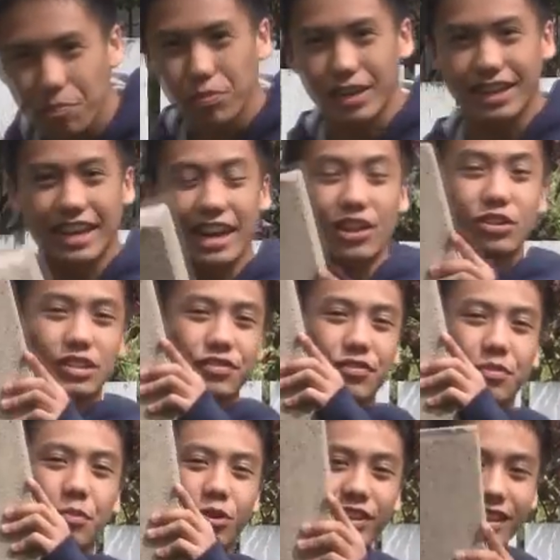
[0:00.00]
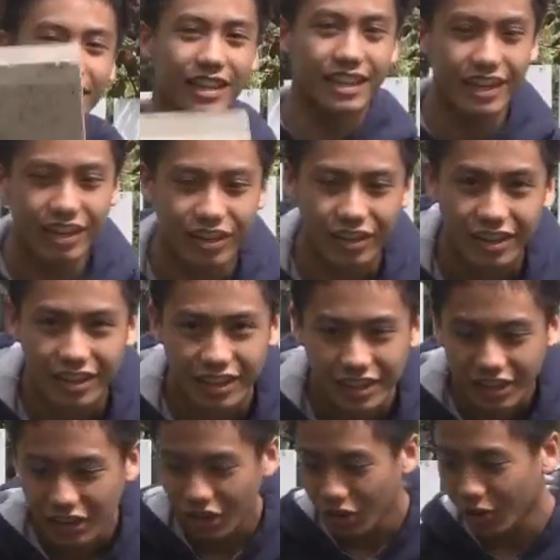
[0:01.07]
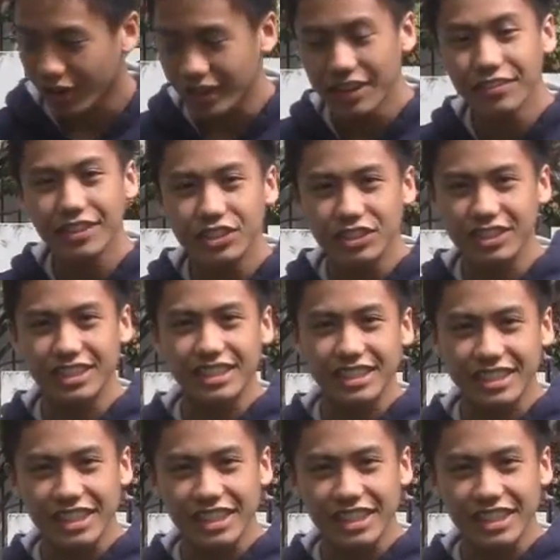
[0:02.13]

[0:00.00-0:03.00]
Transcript: or brick house for more than a year? or even just